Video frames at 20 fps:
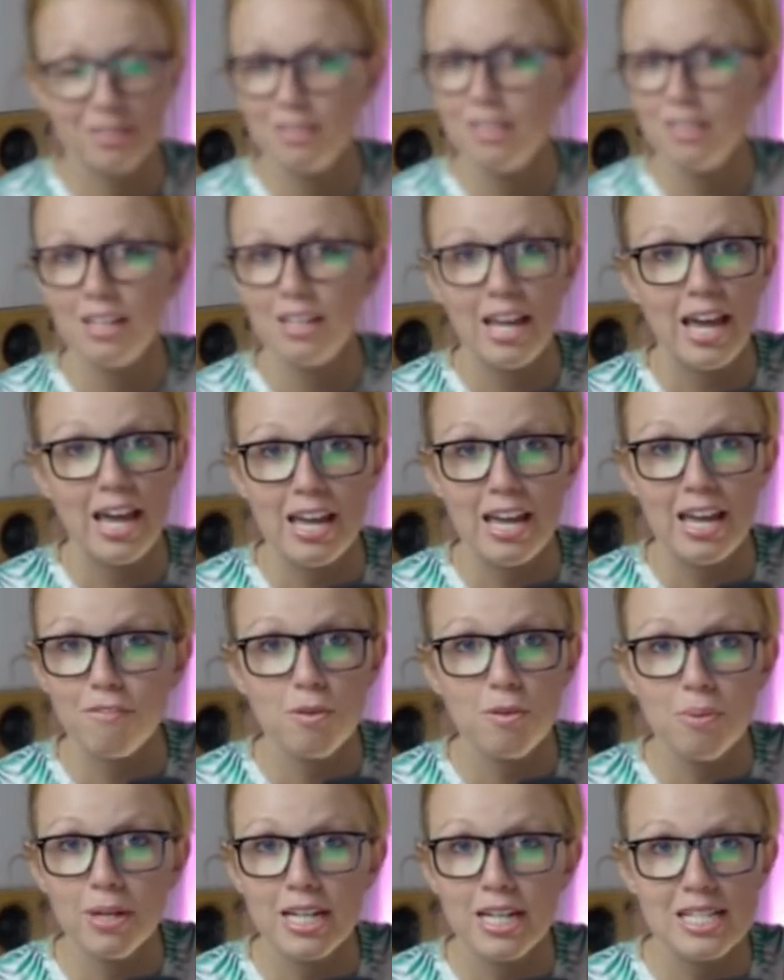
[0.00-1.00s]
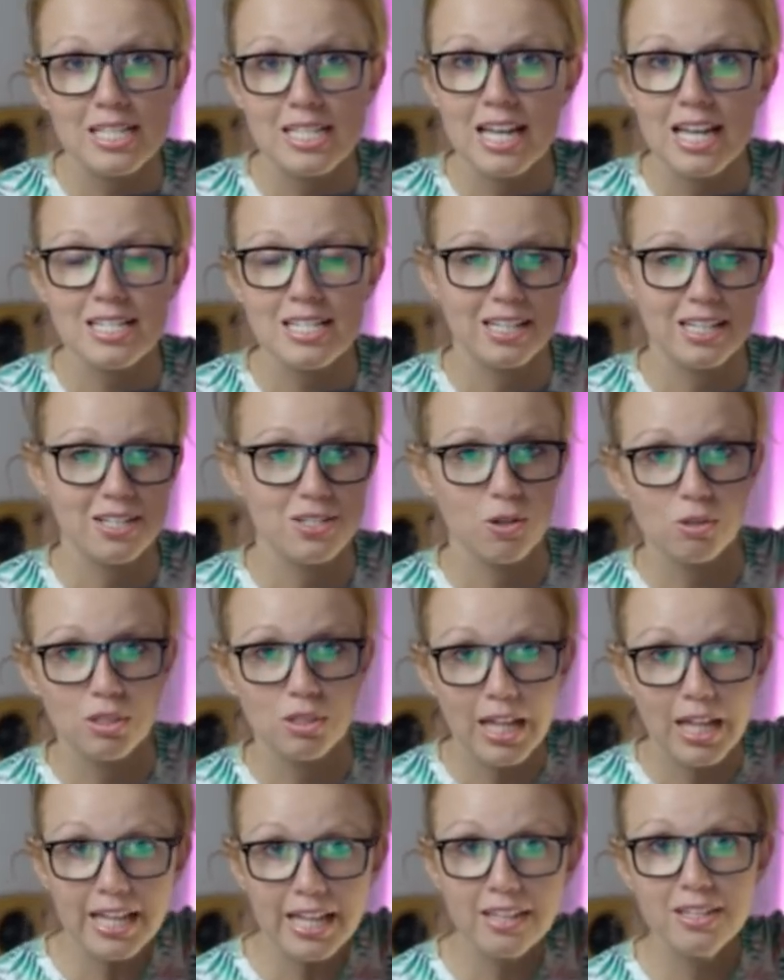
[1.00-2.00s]
we would just go inside of Premiere
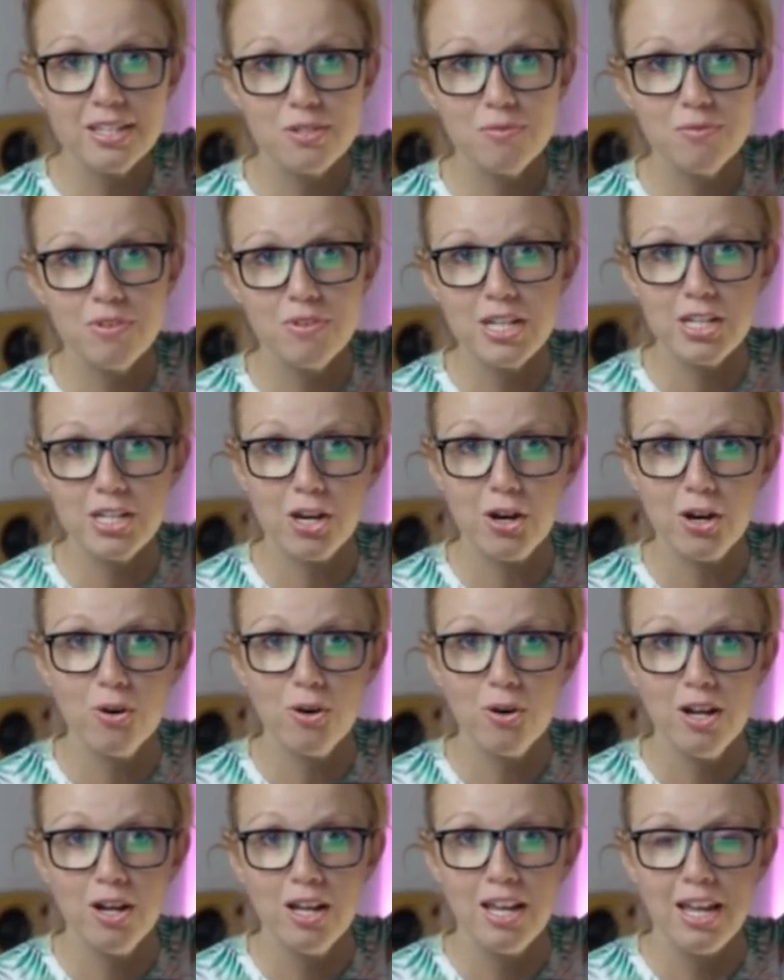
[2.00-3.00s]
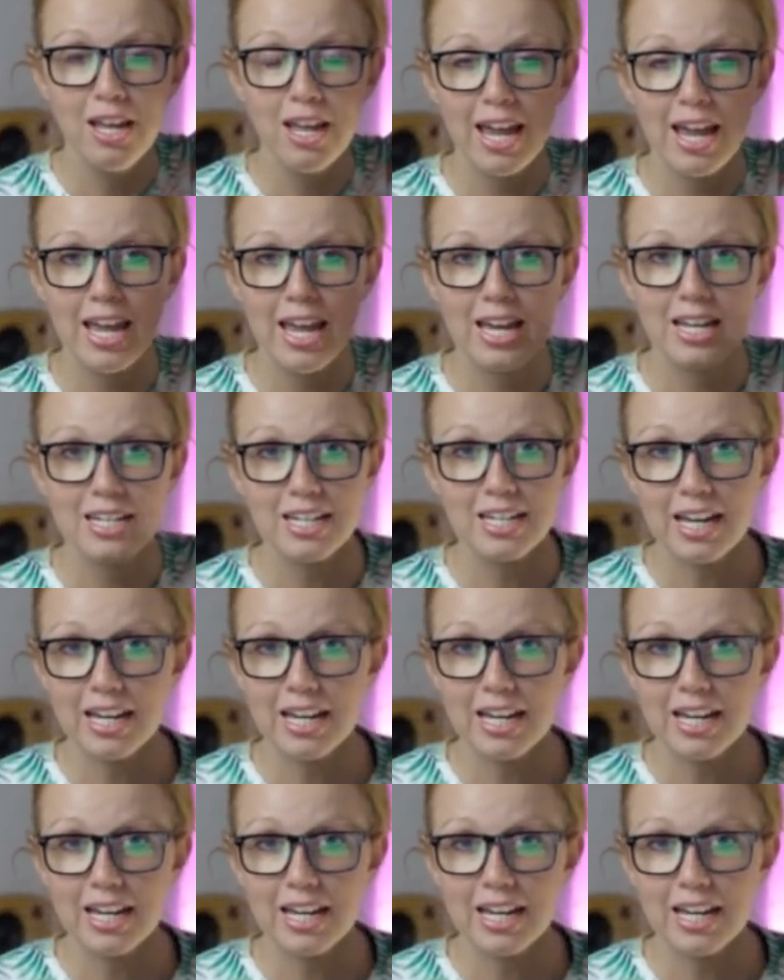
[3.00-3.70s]
Pro. I would find that thumbs up